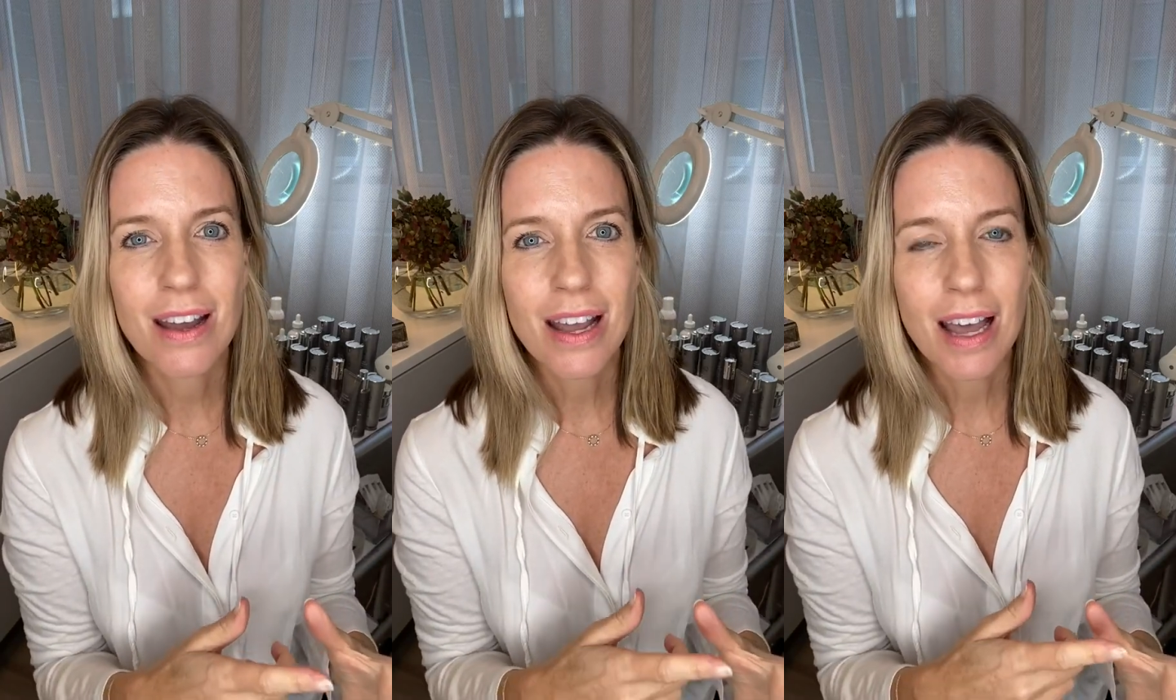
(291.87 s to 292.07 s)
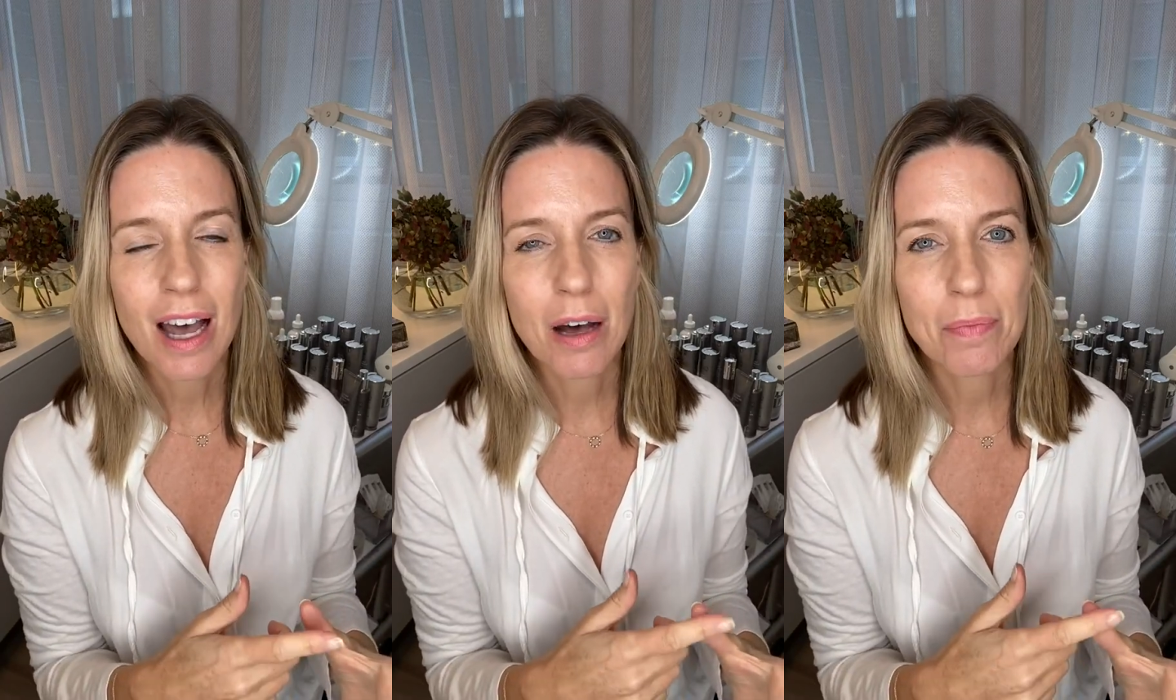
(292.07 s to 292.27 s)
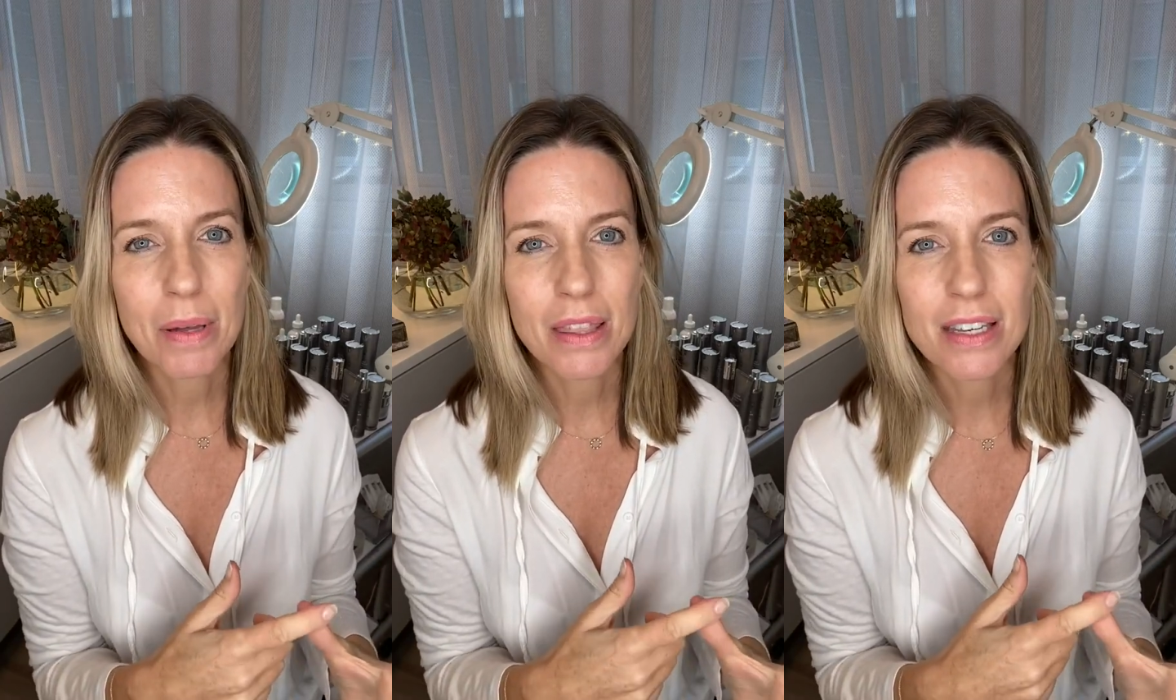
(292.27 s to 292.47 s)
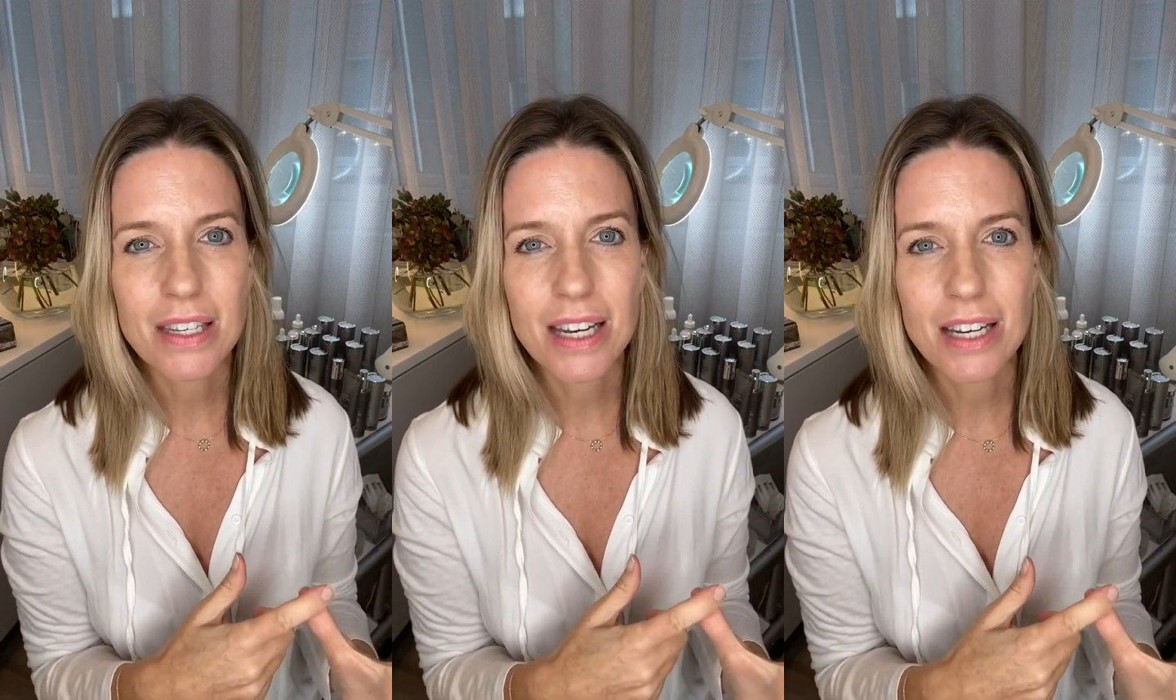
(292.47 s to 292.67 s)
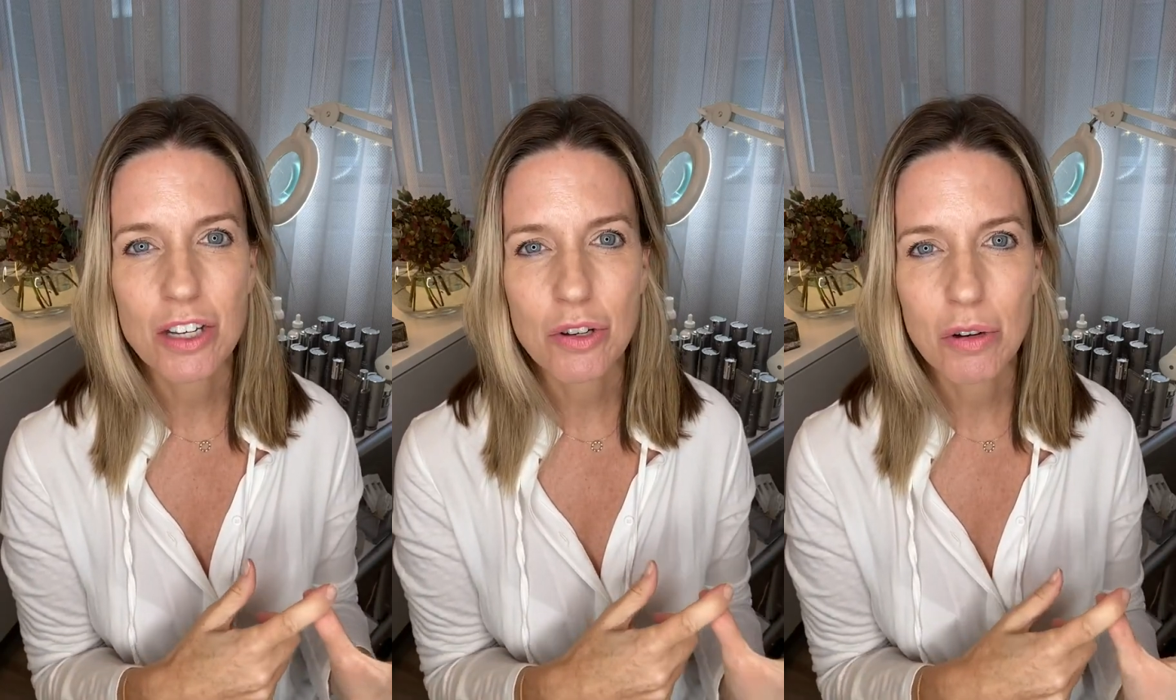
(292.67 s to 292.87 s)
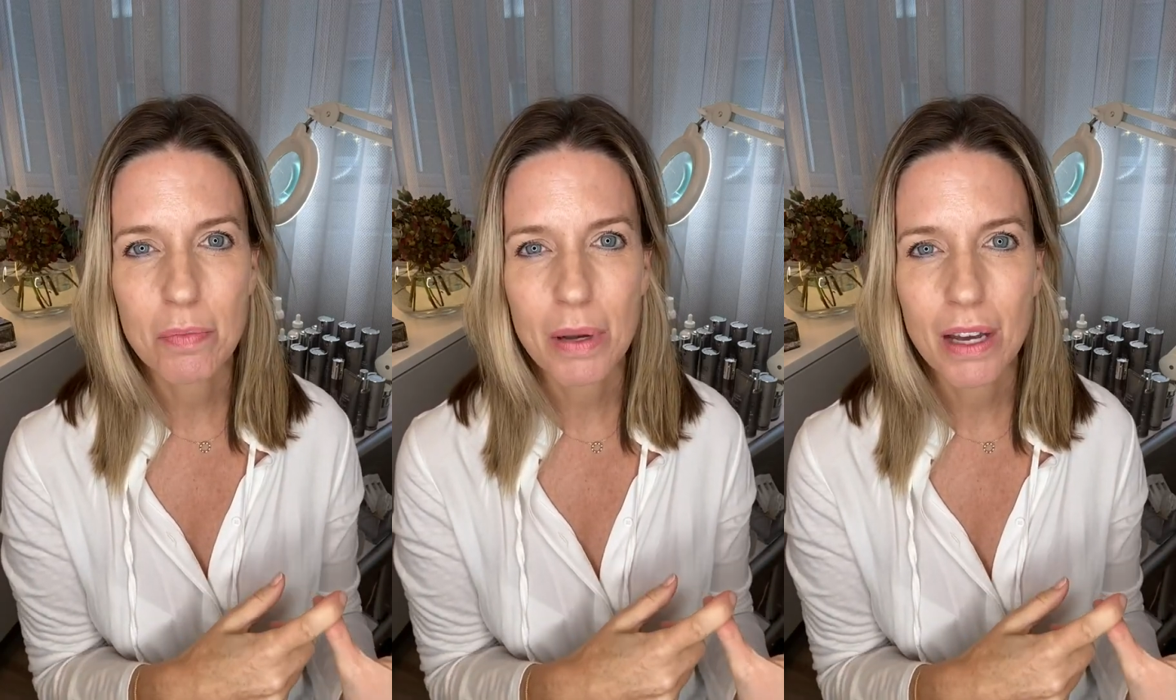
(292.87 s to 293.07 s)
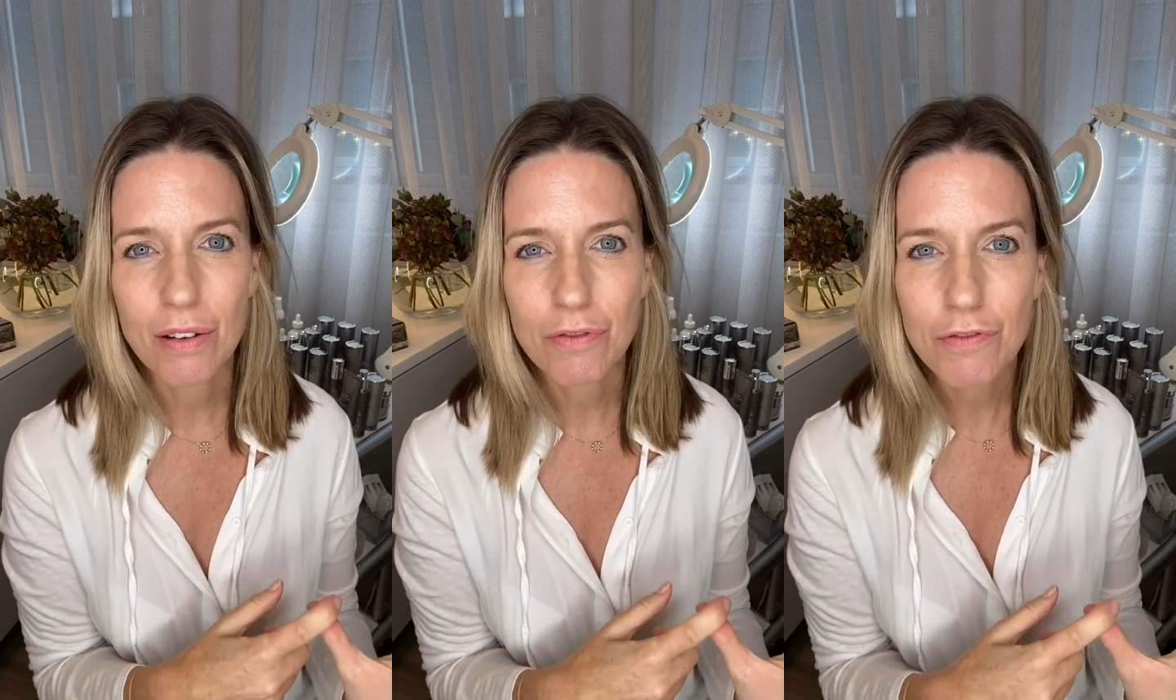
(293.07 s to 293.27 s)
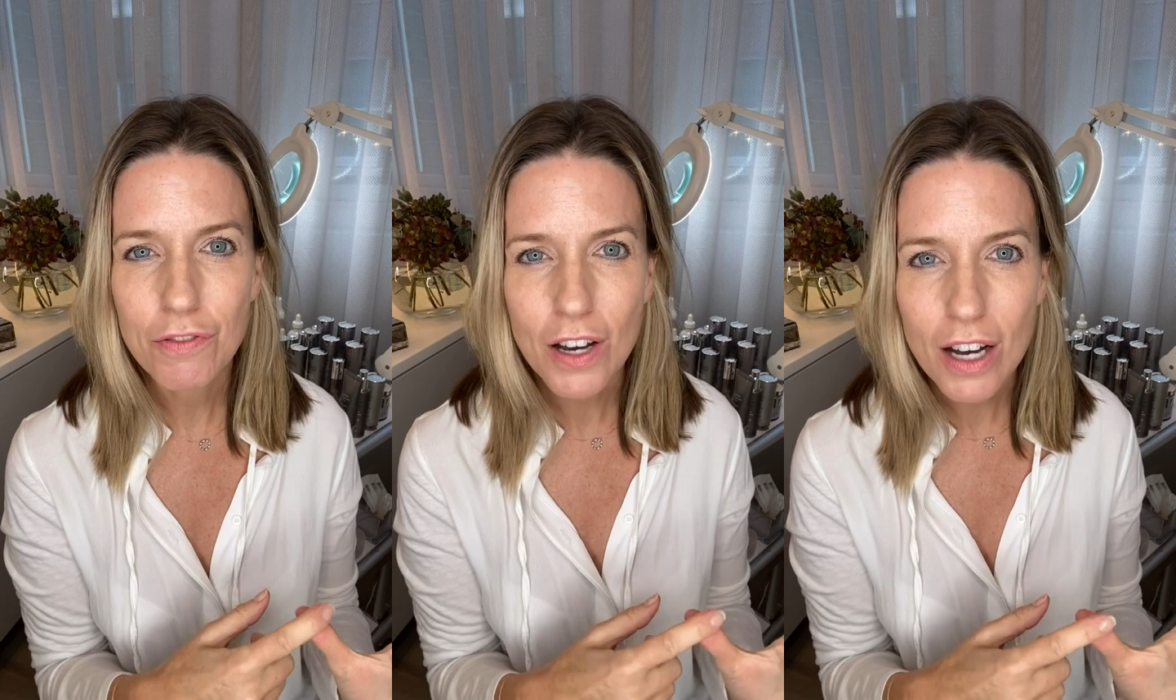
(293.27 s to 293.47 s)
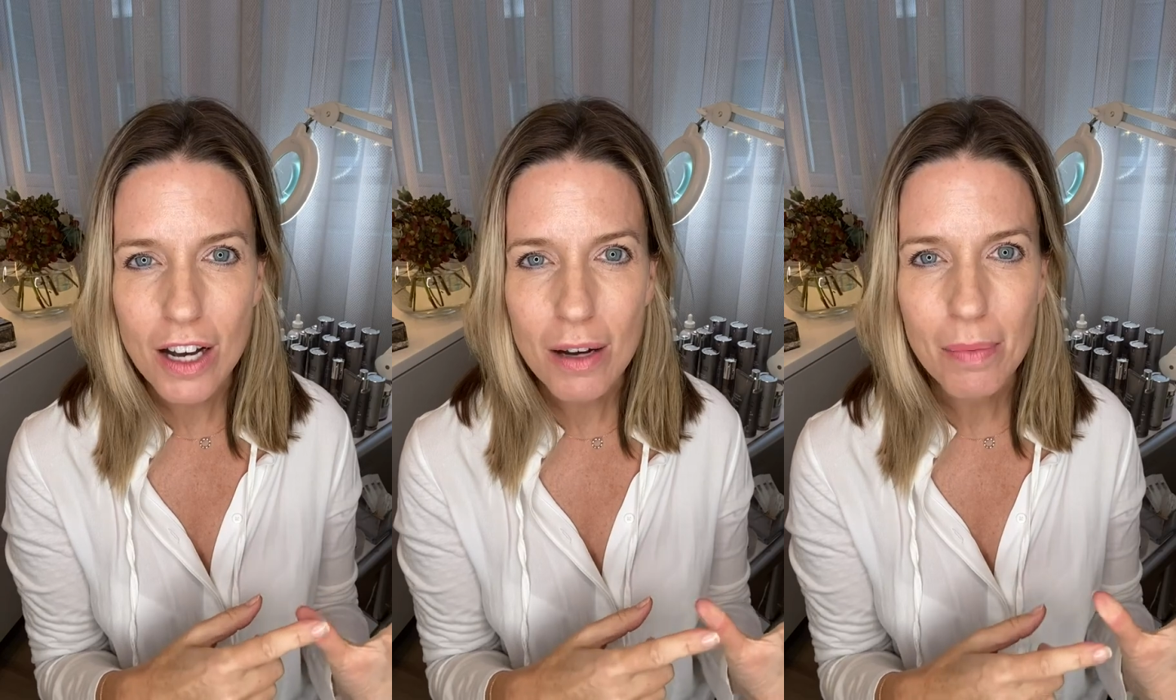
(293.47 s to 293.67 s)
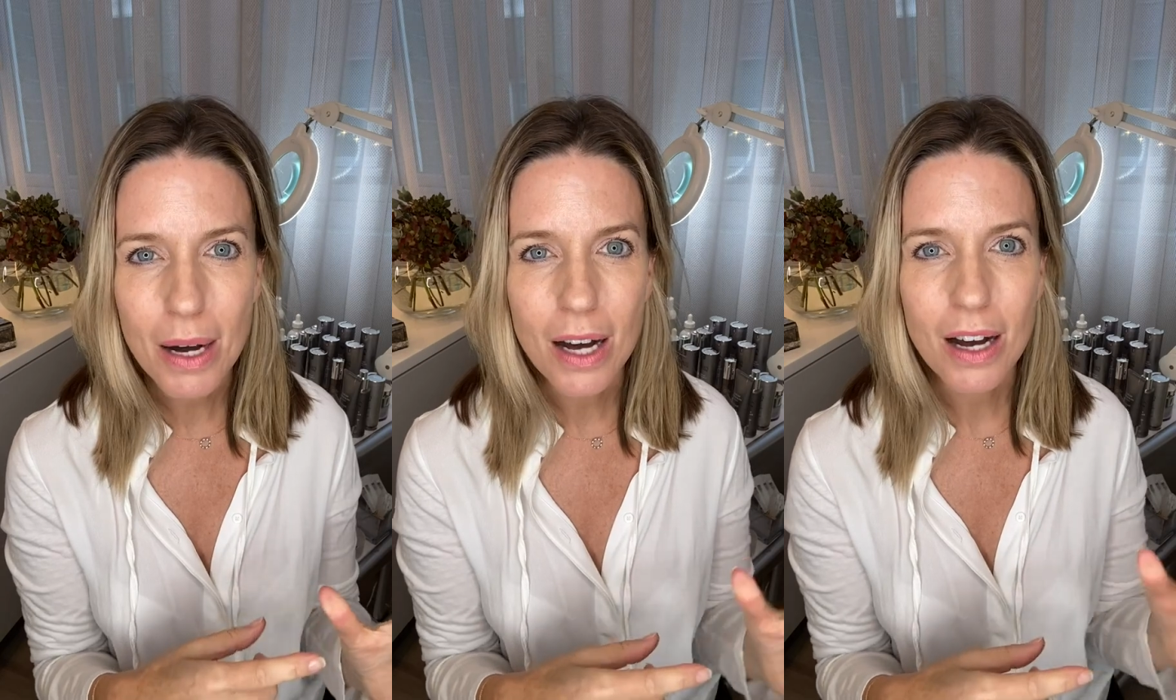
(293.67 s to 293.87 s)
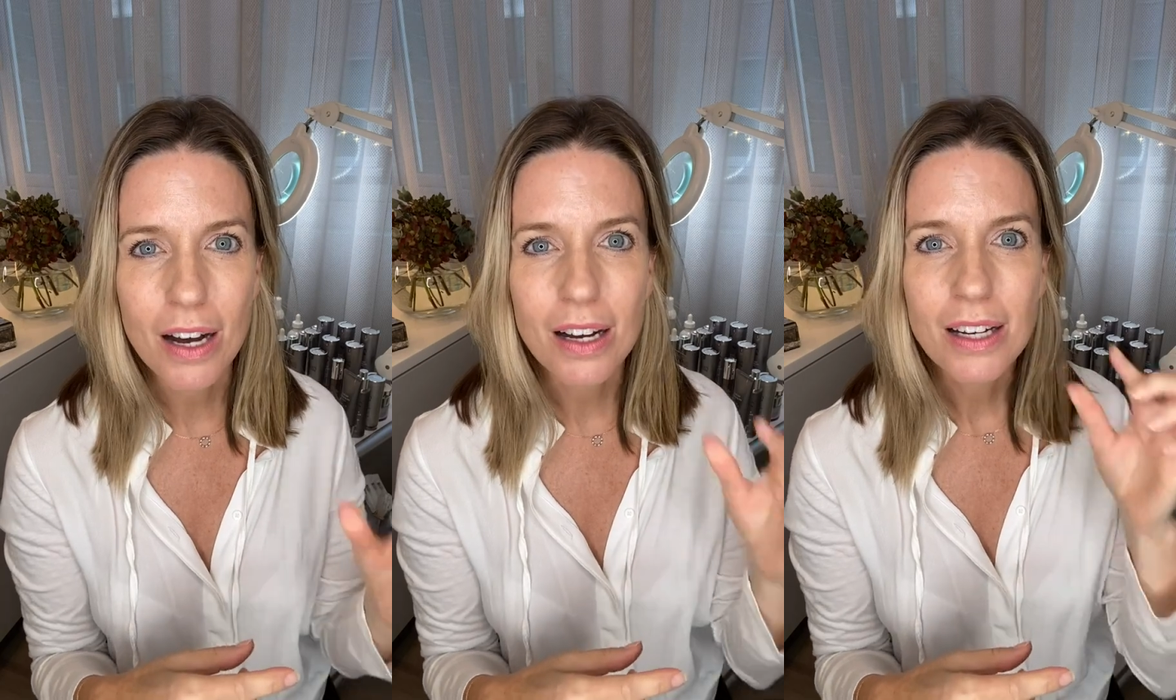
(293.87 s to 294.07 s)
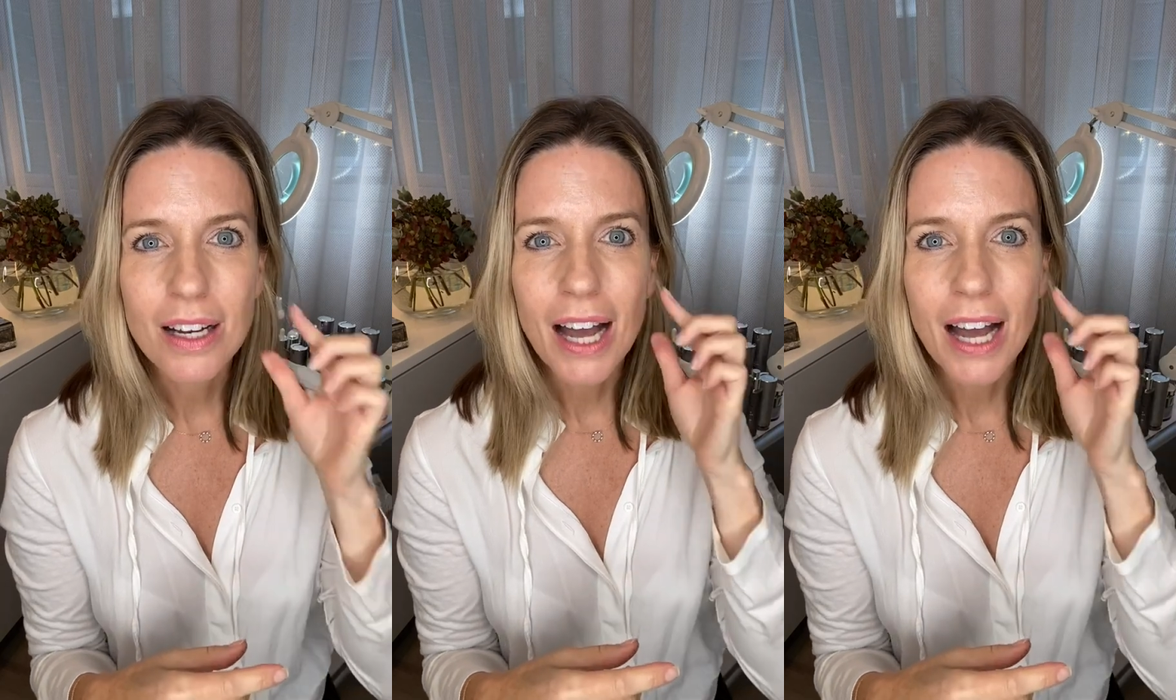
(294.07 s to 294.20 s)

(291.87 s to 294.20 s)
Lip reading: helping the skin to appear firmer,